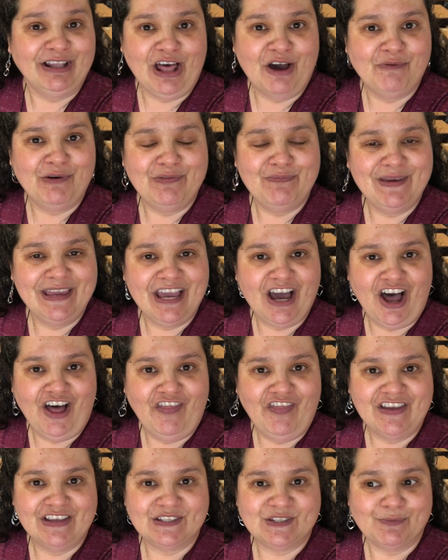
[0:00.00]
along with me
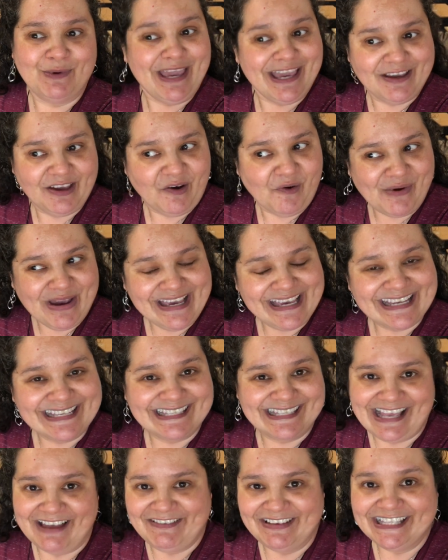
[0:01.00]
on this week
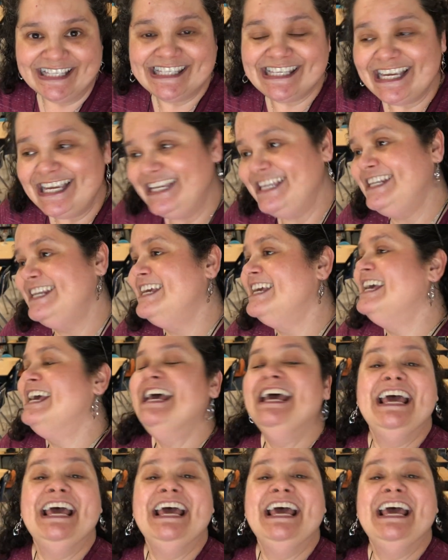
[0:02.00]
17.